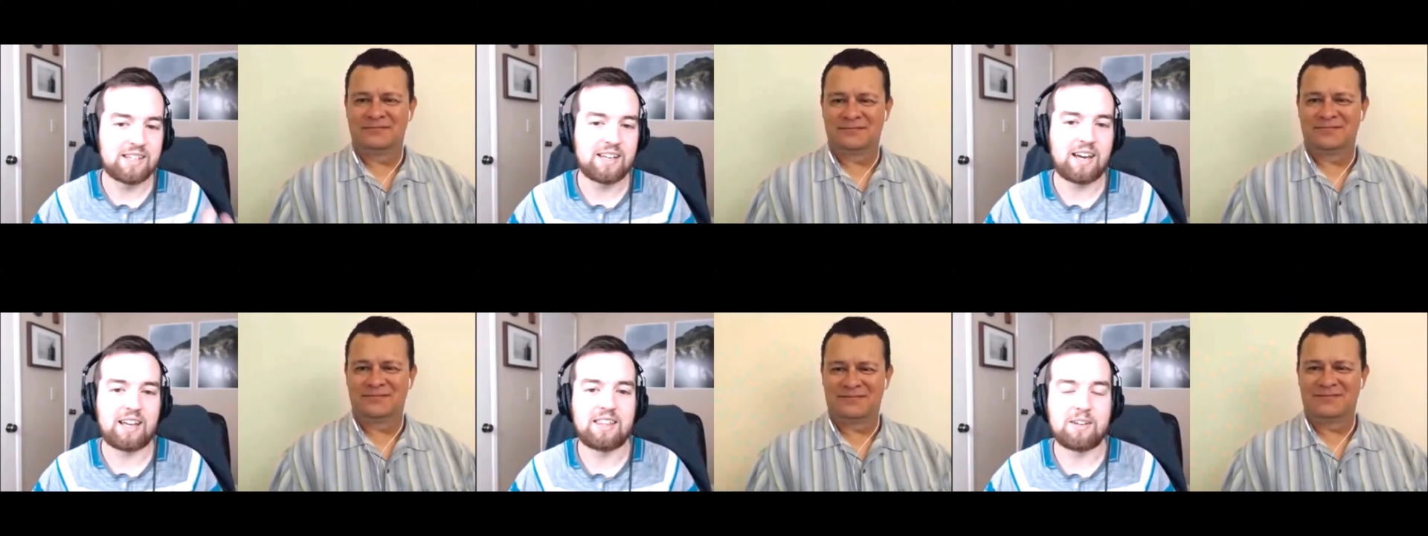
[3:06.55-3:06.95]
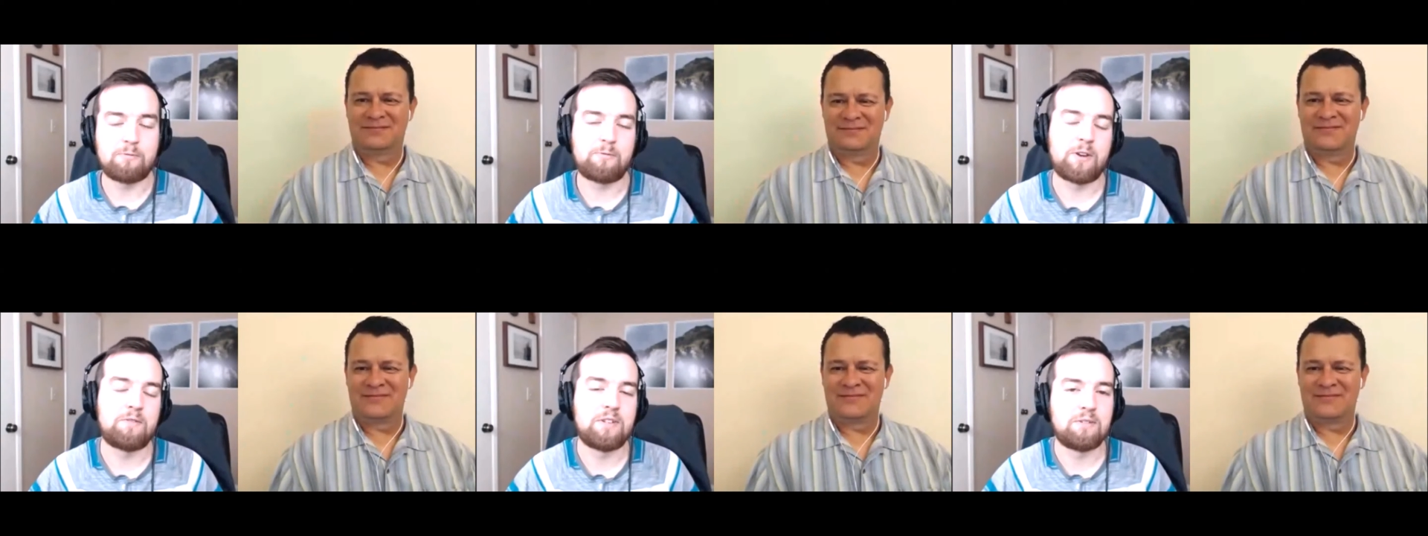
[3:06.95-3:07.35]
Speaker 1: I think
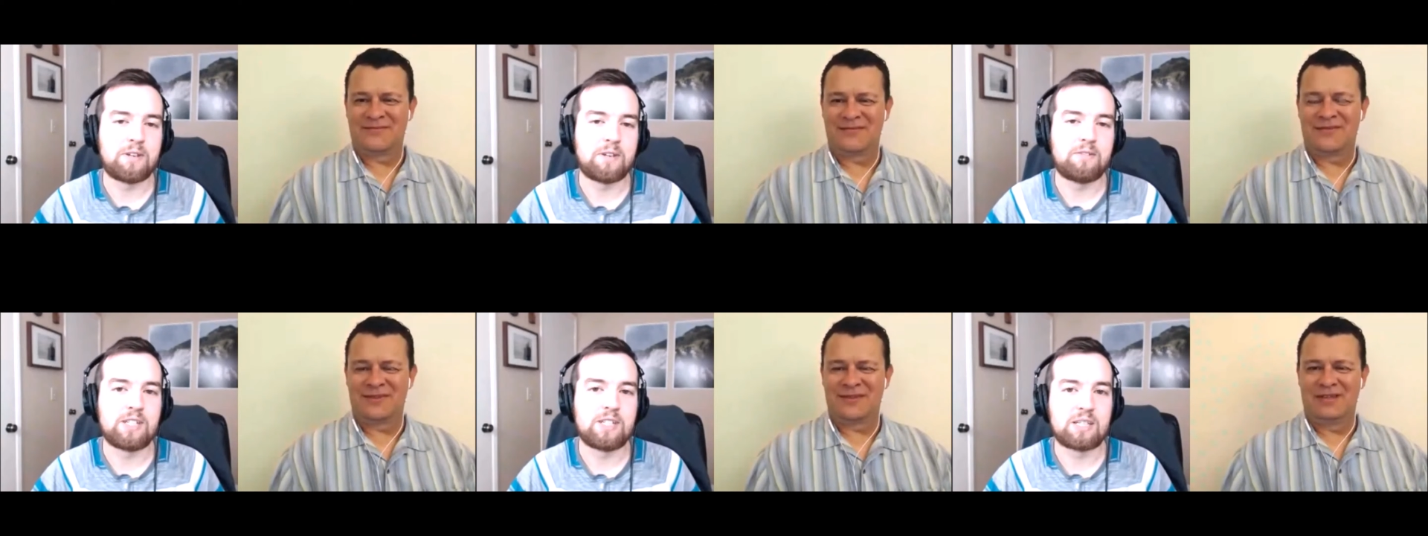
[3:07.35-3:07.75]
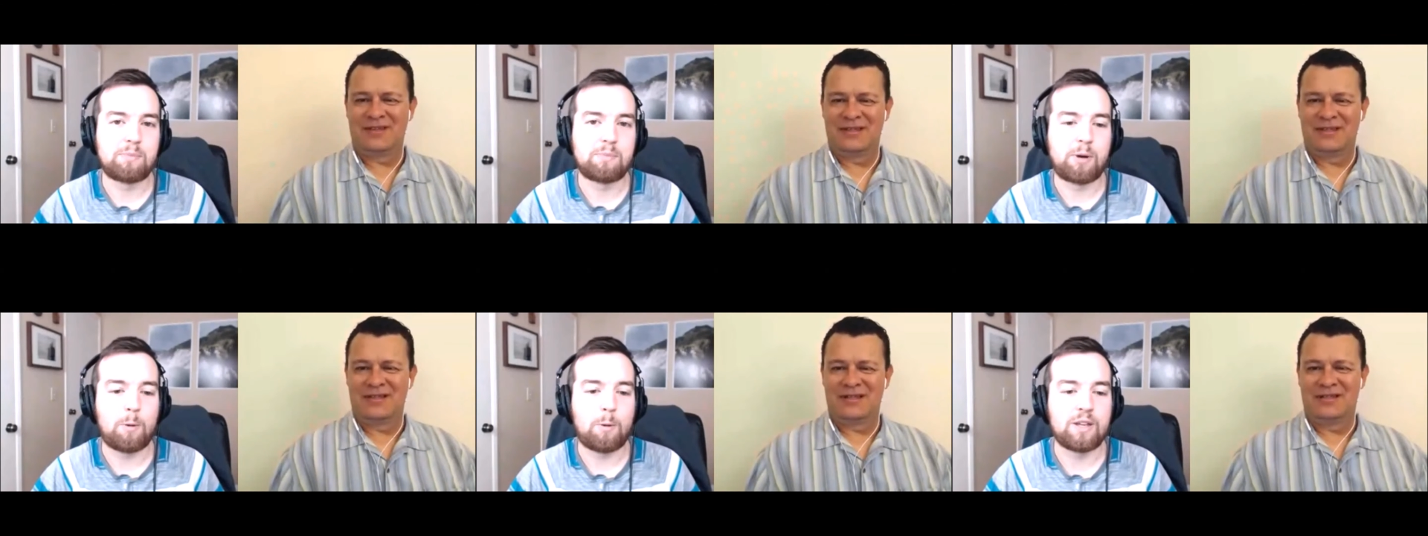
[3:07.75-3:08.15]
fifty fifty is
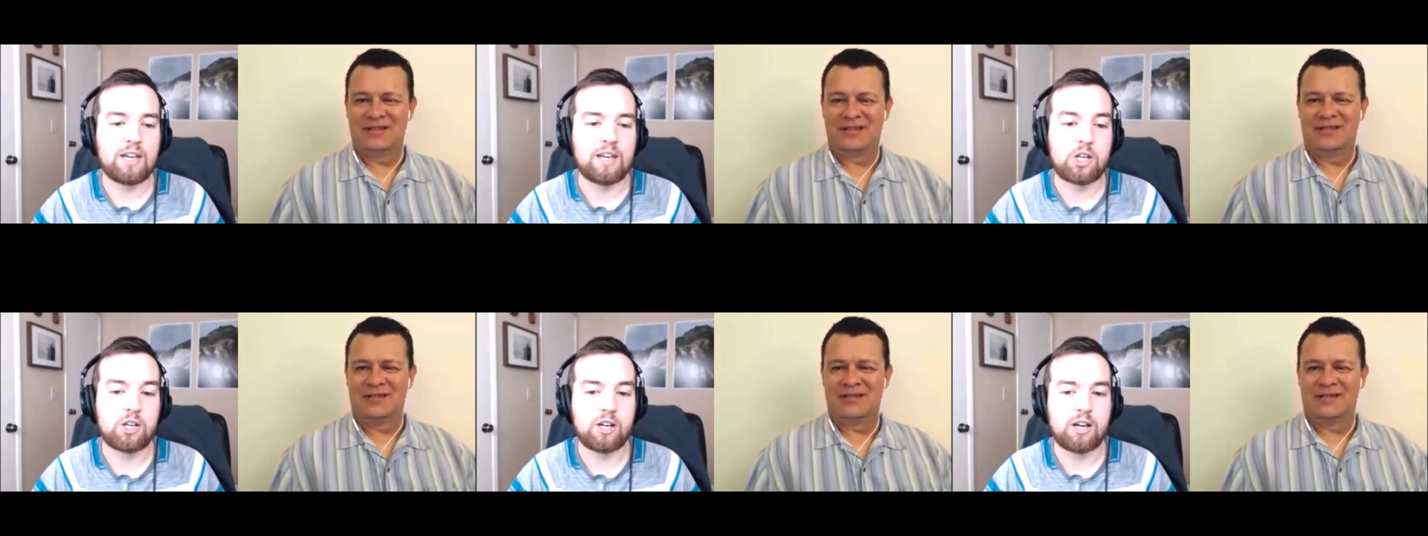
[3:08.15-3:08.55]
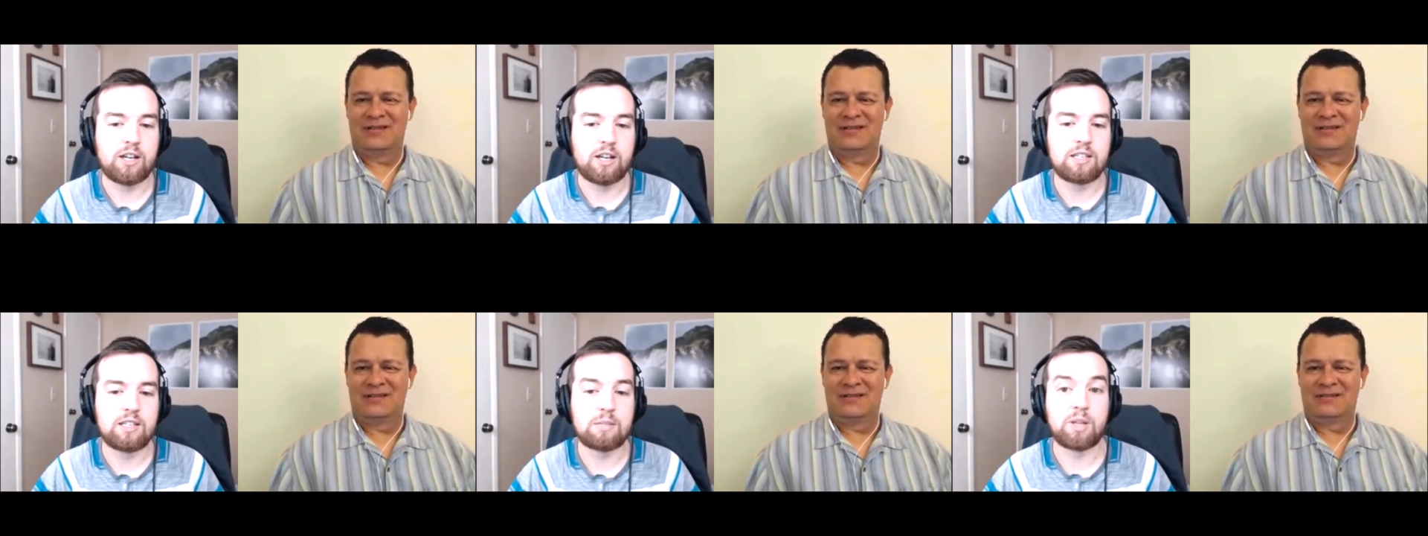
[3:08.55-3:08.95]
probably a good
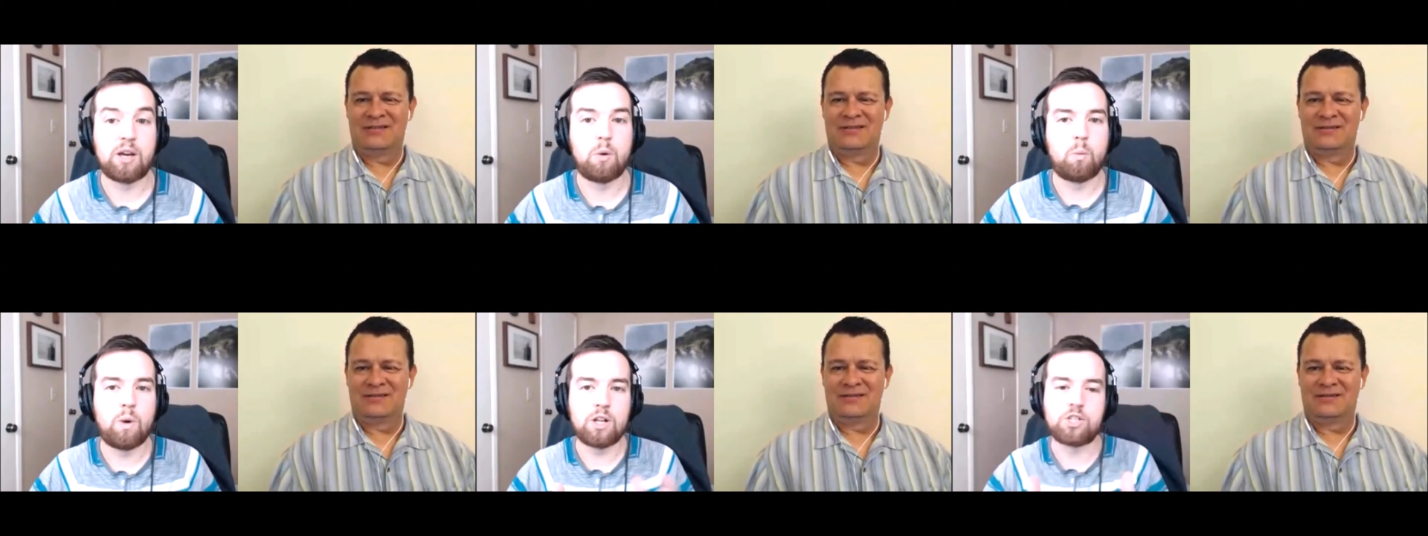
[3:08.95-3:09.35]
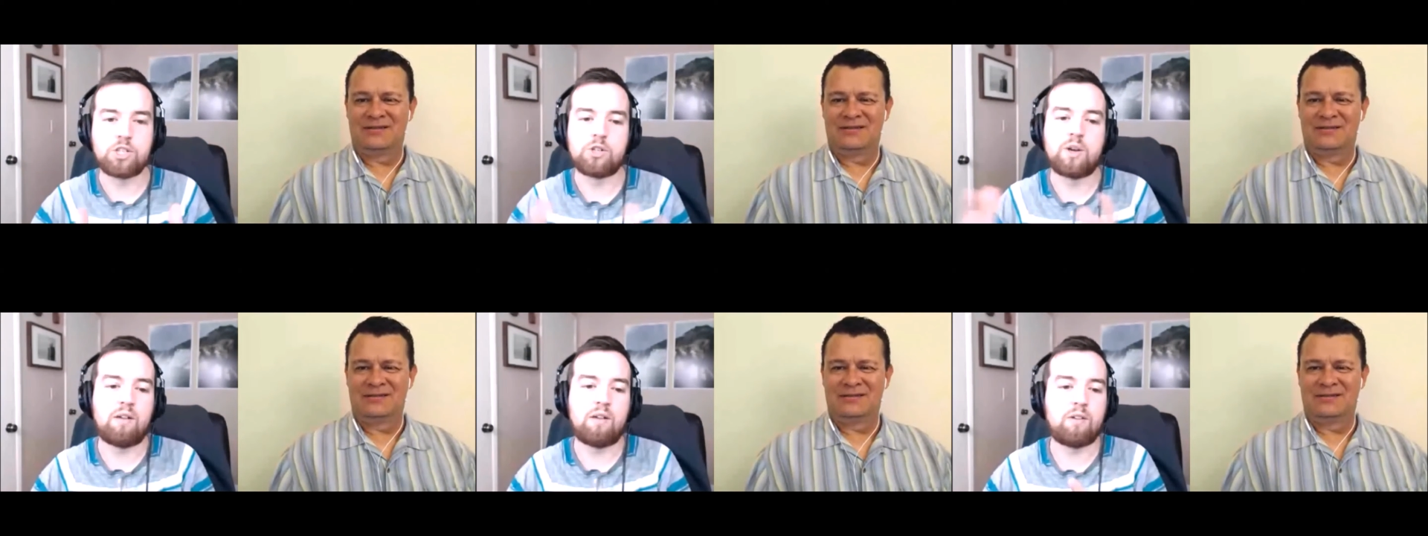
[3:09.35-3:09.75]
split once you
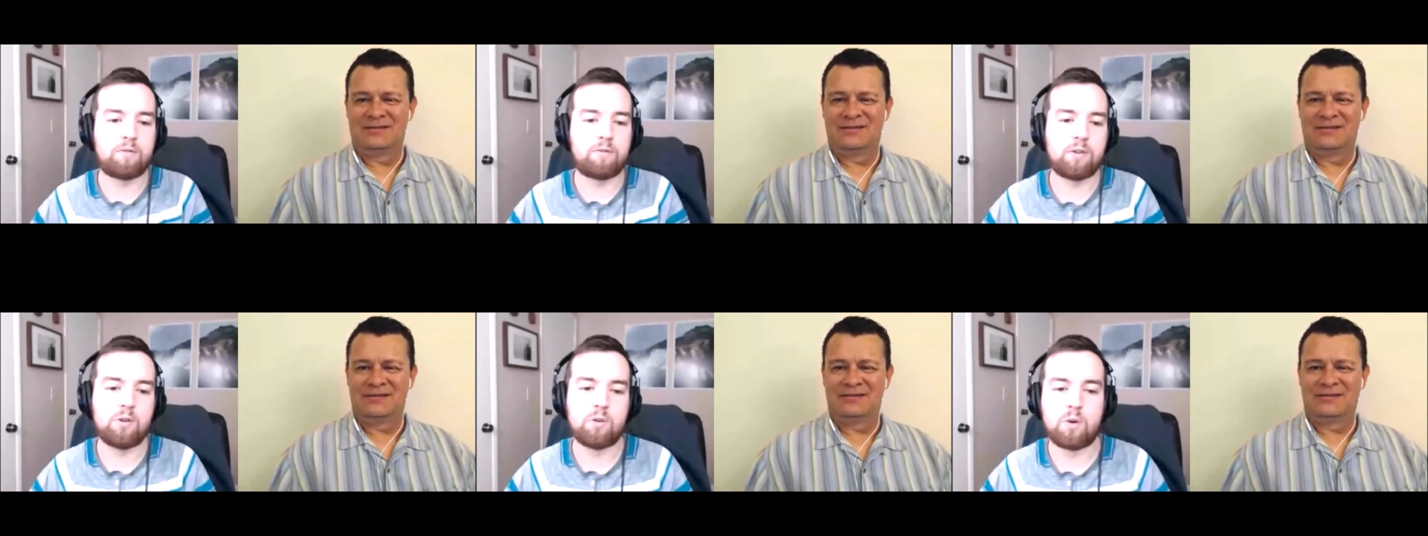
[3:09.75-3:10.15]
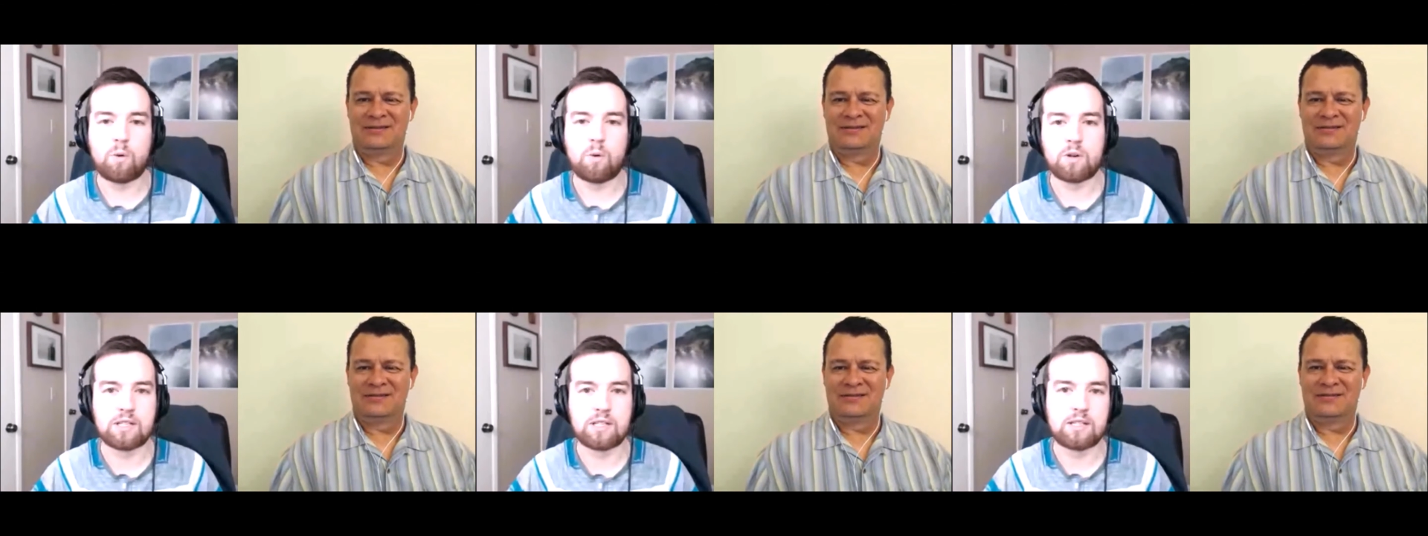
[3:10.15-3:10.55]
have a few
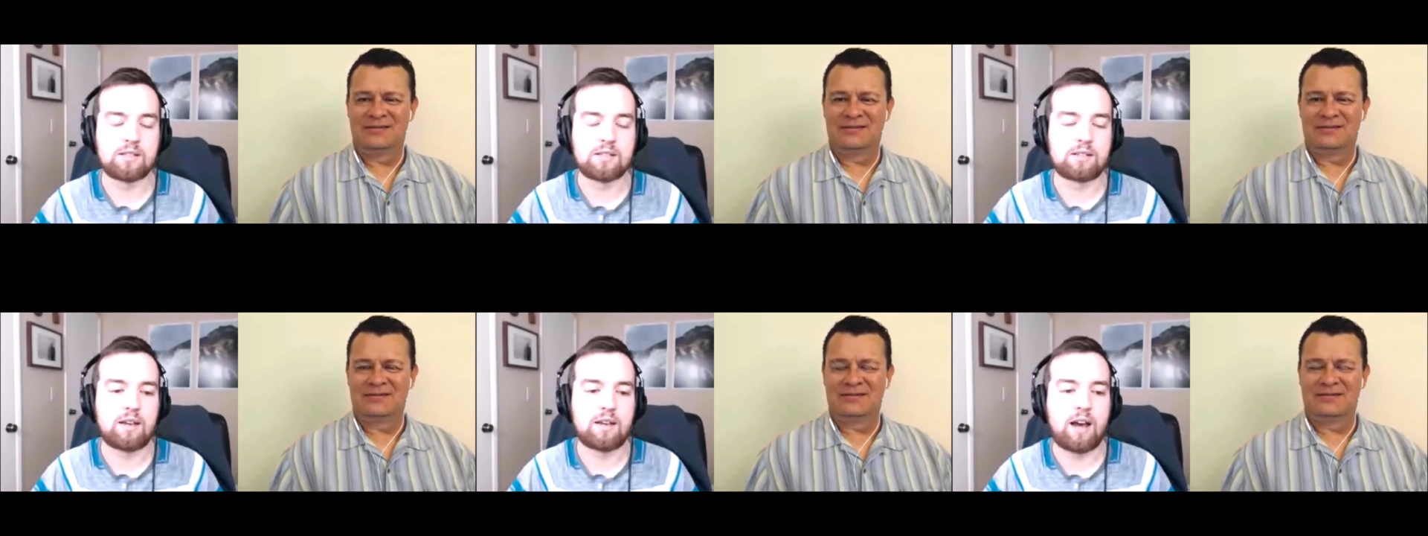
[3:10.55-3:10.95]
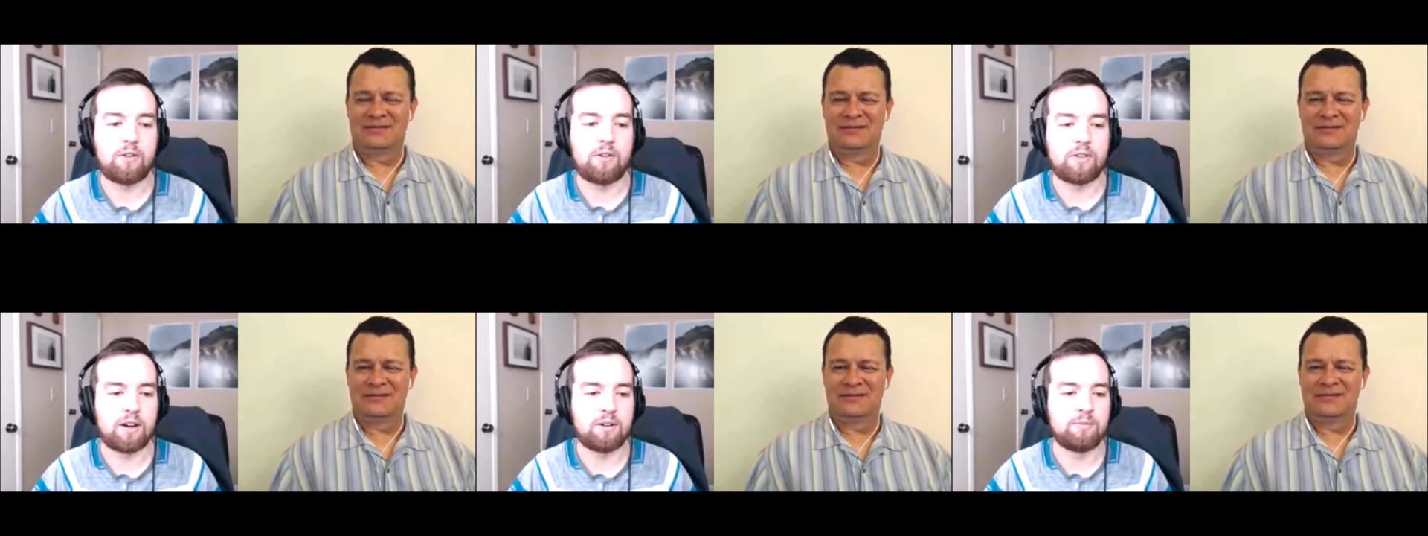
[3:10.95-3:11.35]
courses out
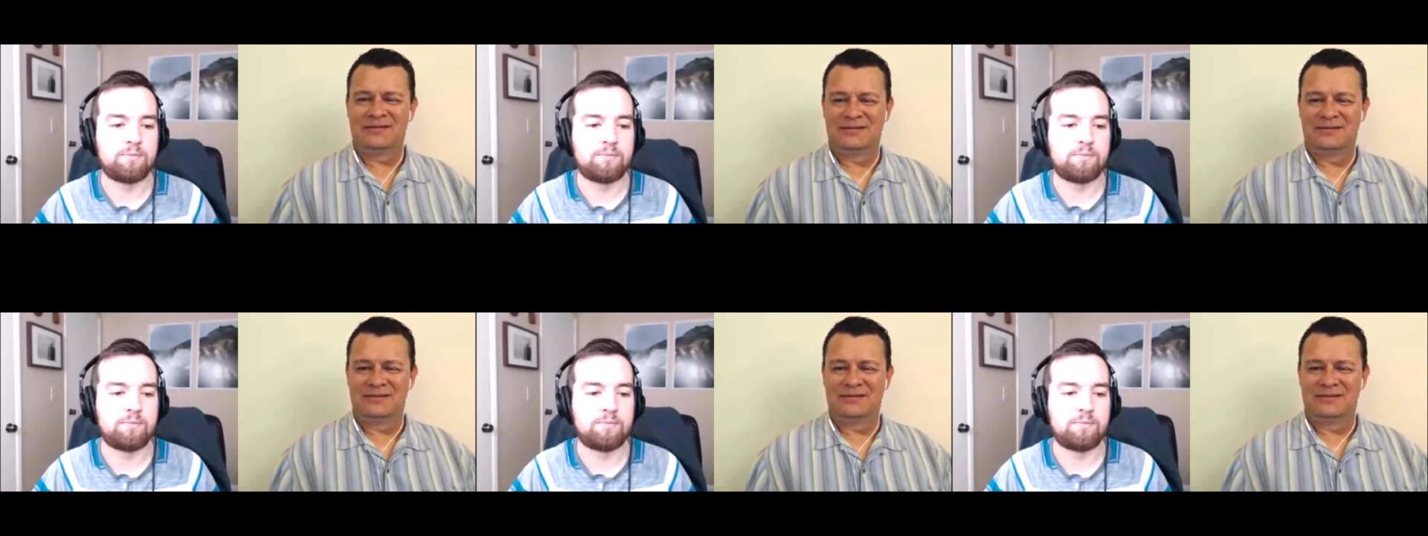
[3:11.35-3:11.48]
there.